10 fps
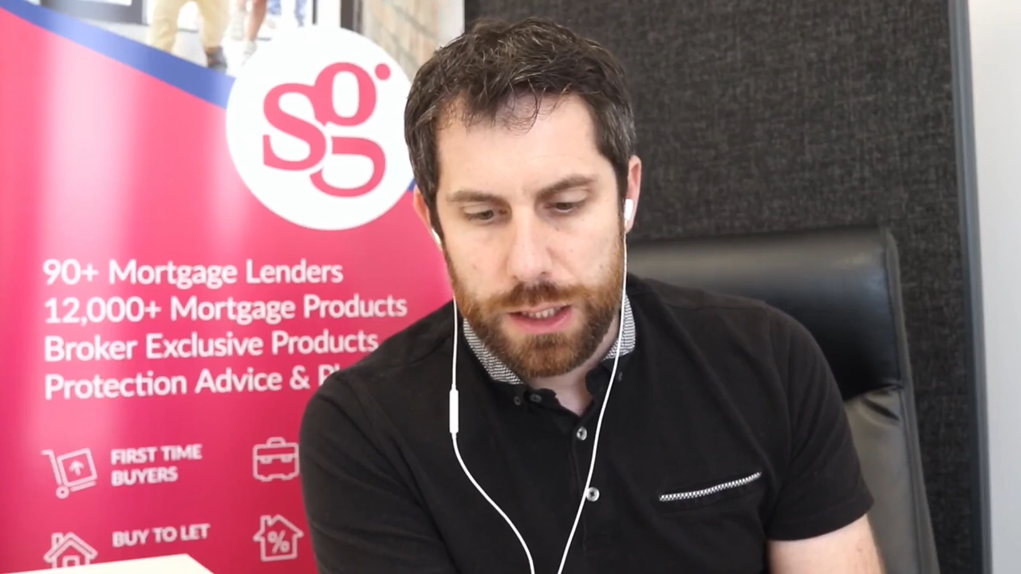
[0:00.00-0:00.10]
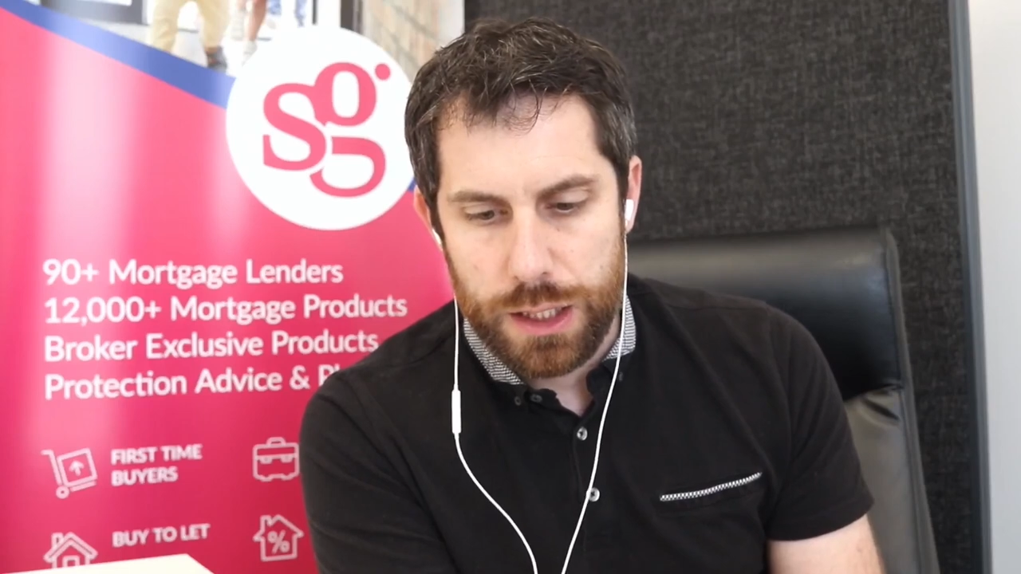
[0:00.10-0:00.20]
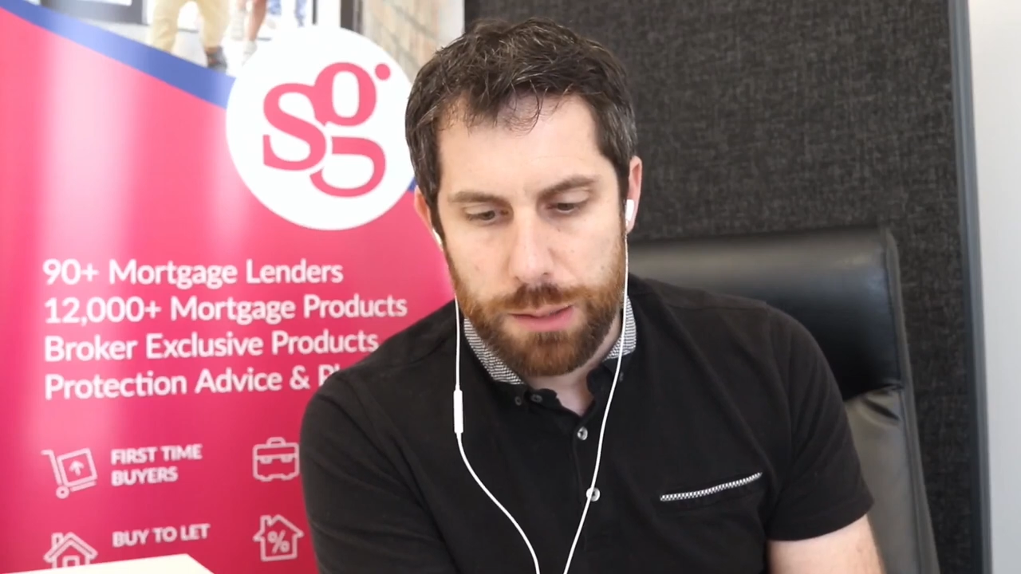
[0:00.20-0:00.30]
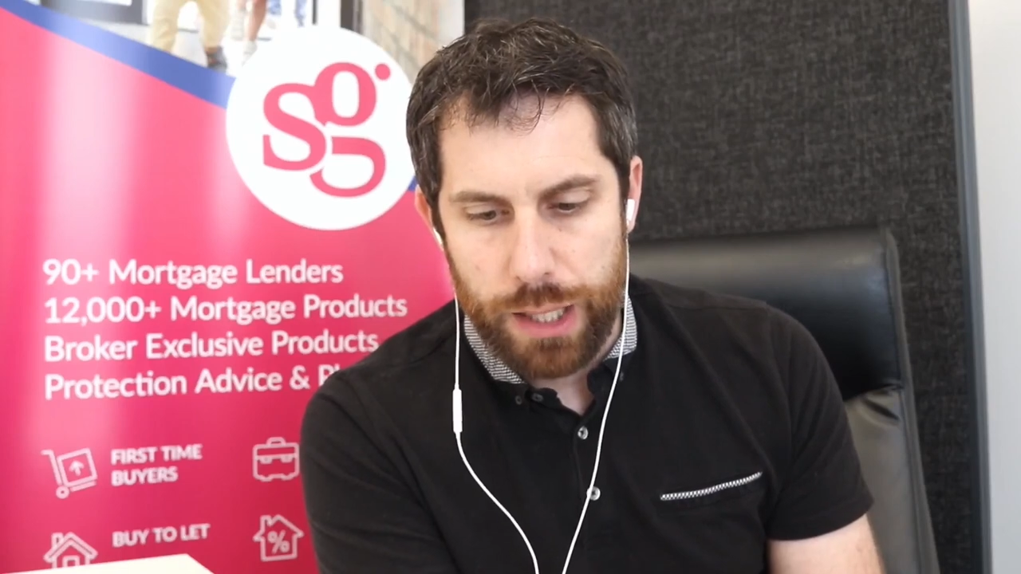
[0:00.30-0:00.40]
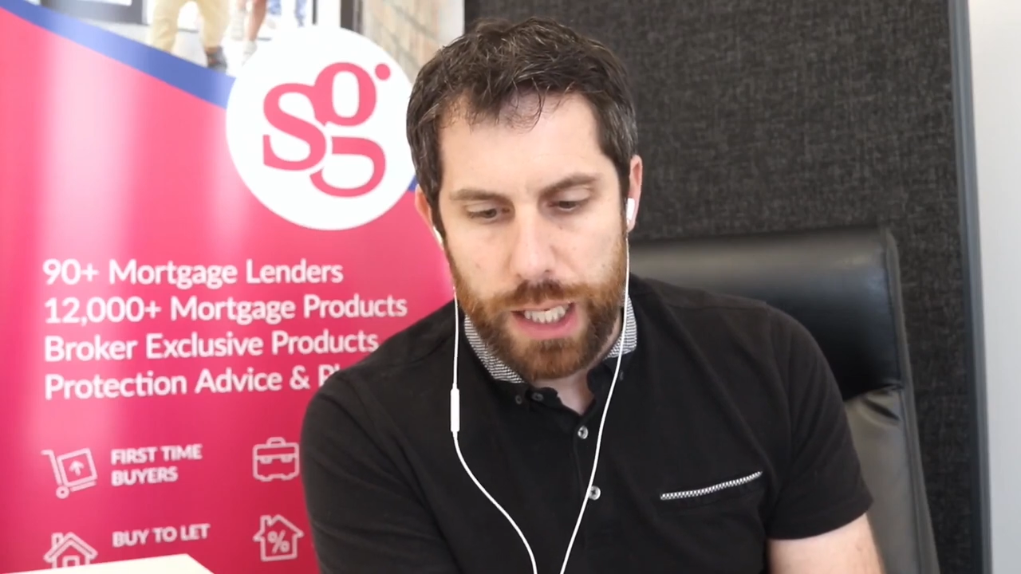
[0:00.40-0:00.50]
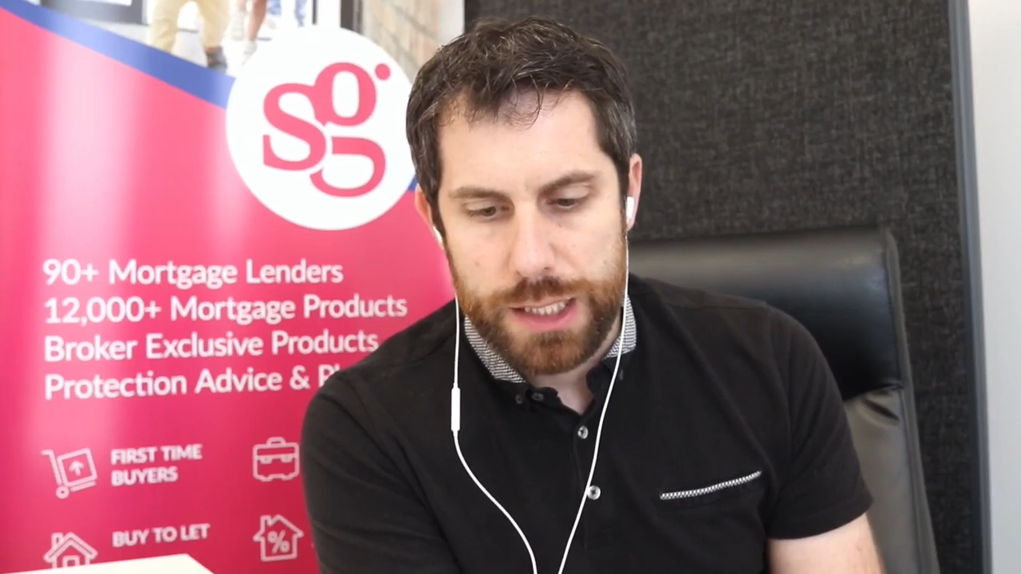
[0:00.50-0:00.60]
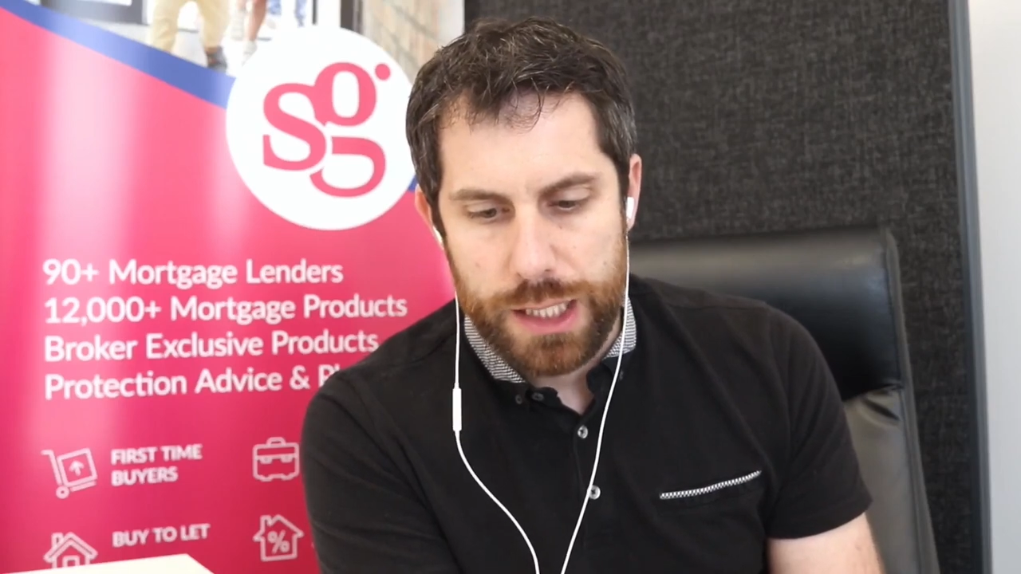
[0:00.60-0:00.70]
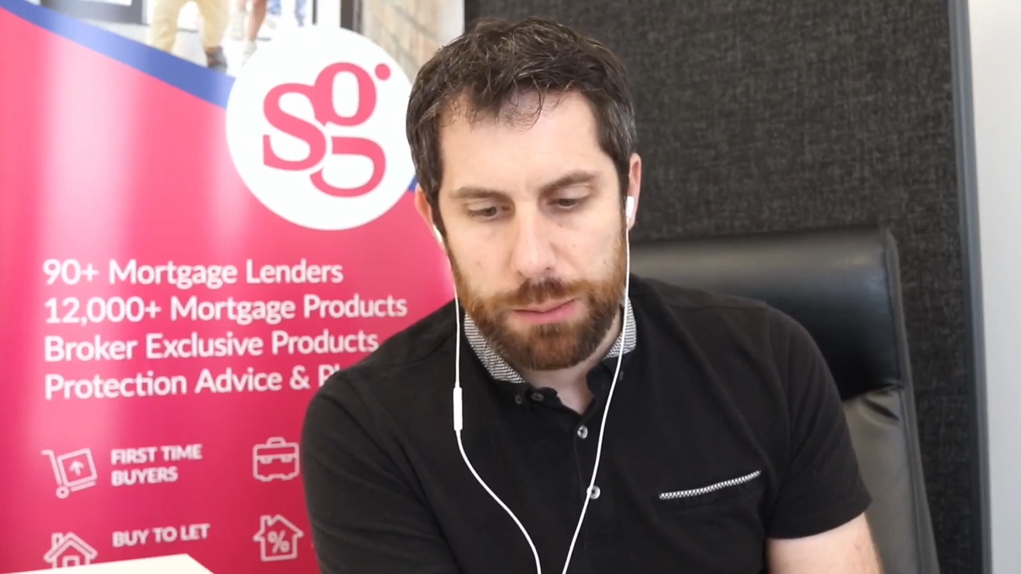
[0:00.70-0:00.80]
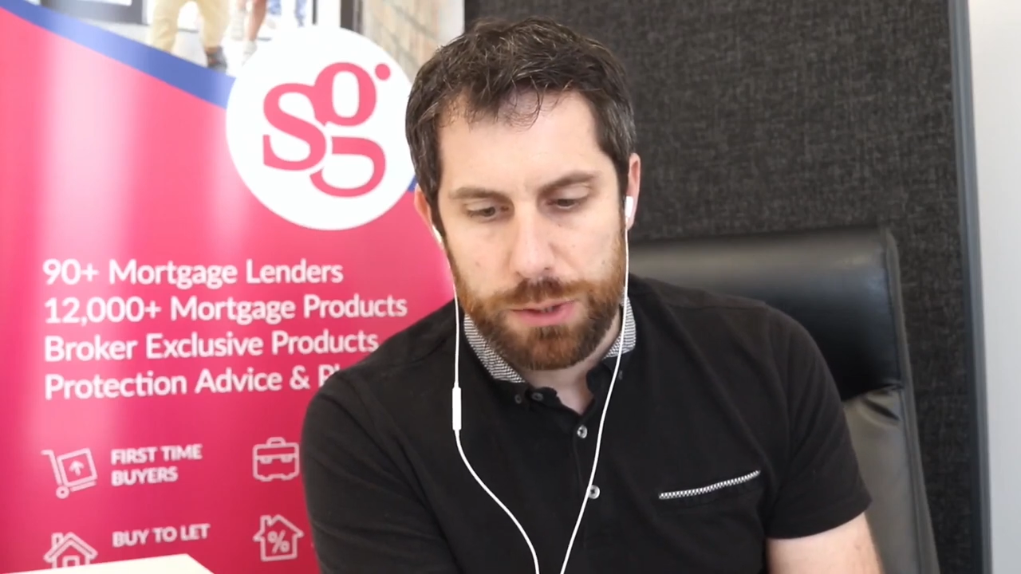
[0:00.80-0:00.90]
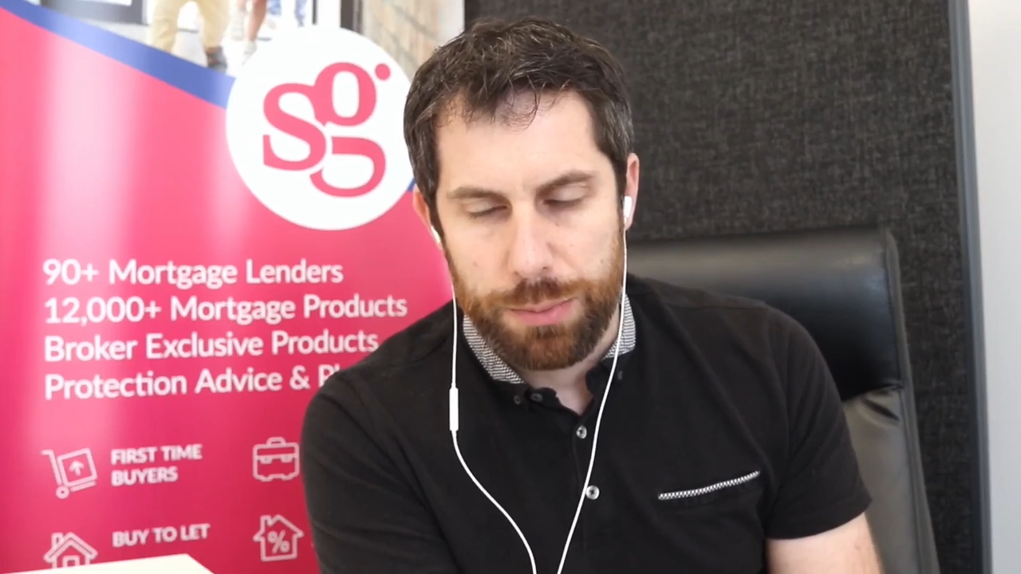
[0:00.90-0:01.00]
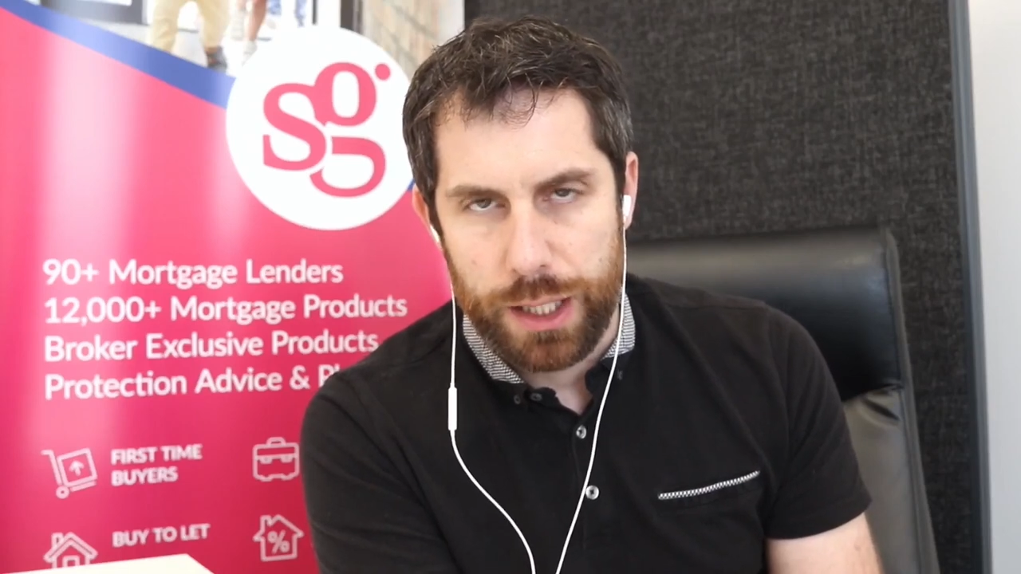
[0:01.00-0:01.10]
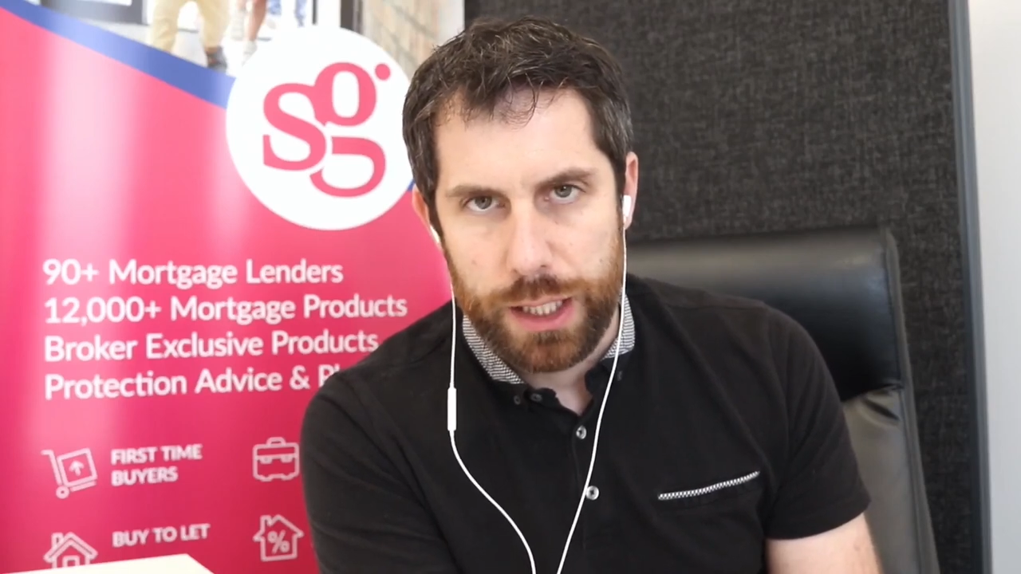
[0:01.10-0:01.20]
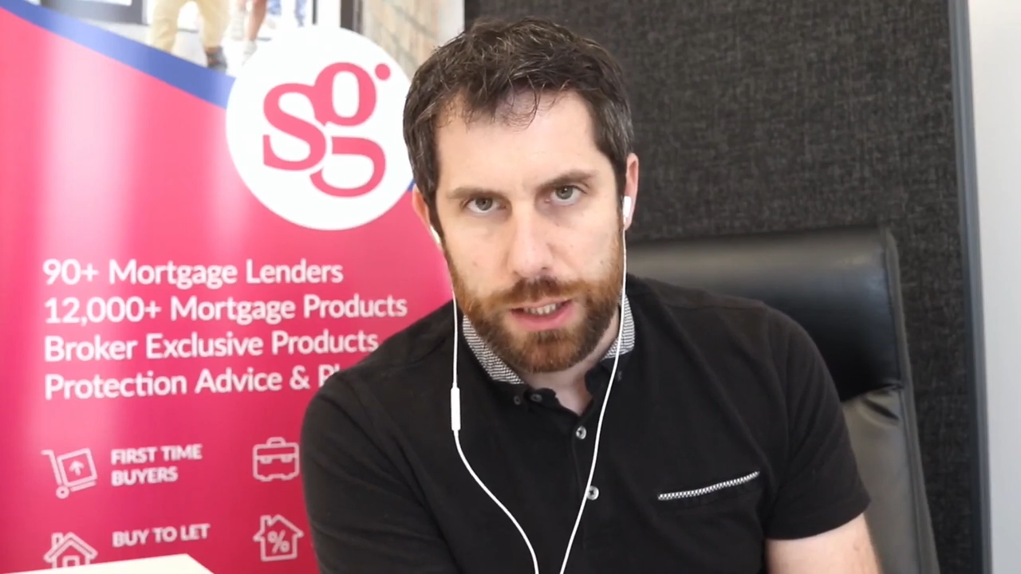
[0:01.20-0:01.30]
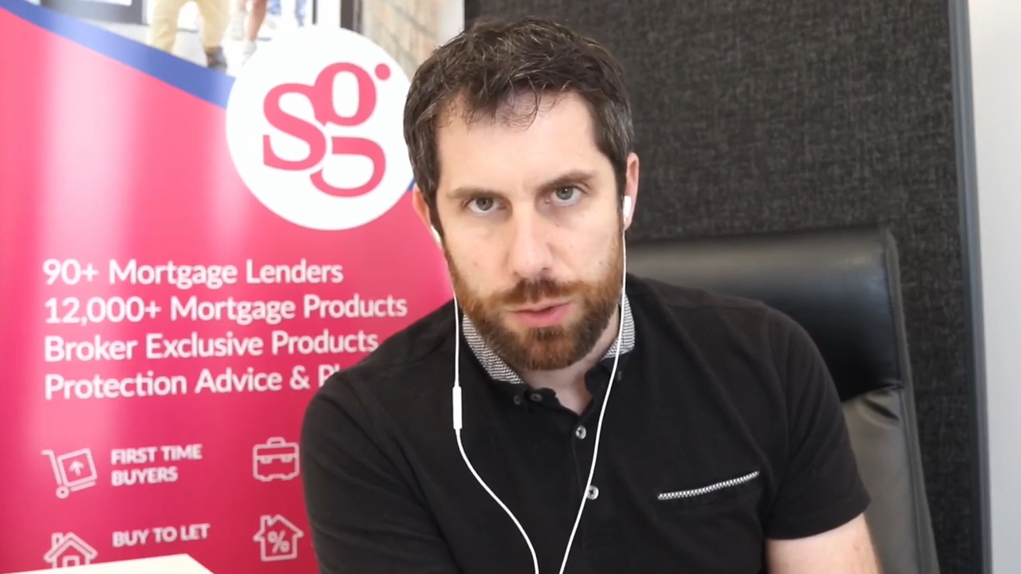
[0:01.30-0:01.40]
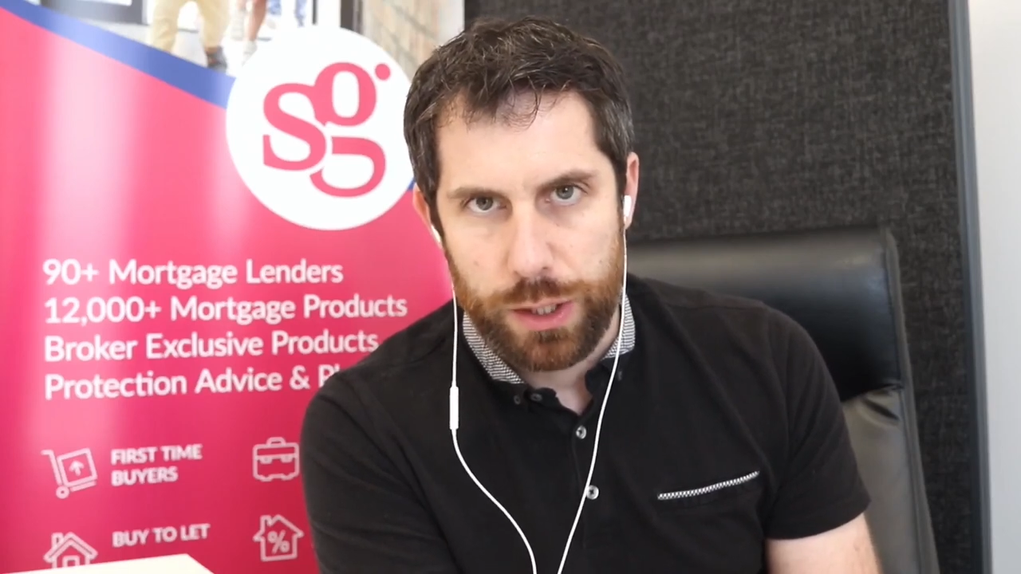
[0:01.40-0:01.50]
the best time to buy is